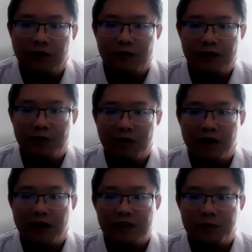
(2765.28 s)
in my
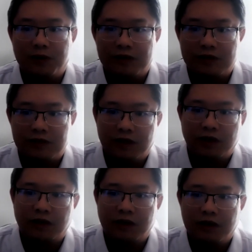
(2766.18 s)
experience,
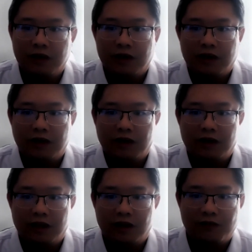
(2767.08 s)
a
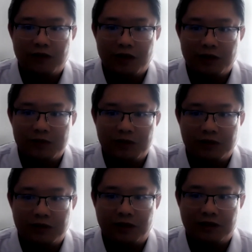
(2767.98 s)
lot of times
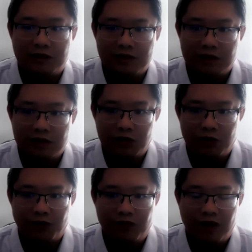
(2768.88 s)
the
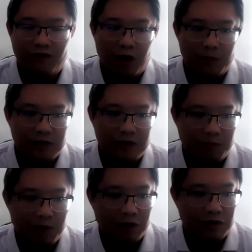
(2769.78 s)
discussion with DevOps is
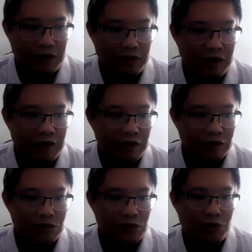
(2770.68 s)
about
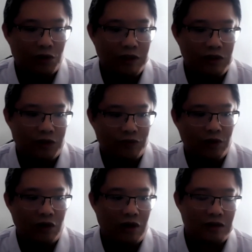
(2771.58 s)
the storage of
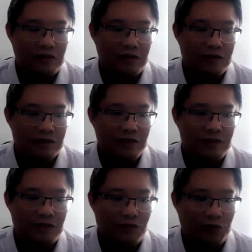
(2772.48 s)
the logs.
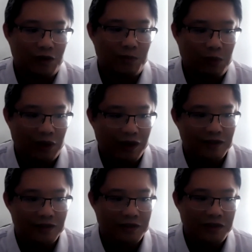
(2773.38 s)
Since for
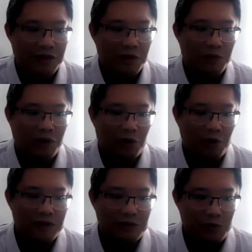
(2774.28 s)
compliance, we
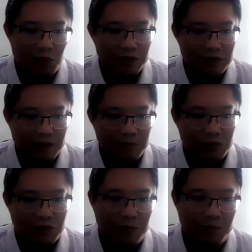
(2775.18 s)
always want them
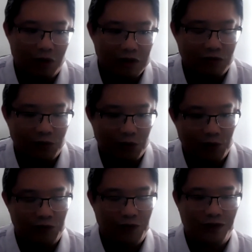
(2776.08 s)
to keep logs for
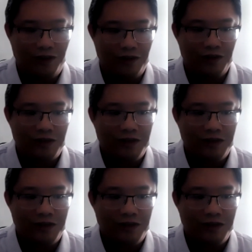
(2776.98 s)
over a year.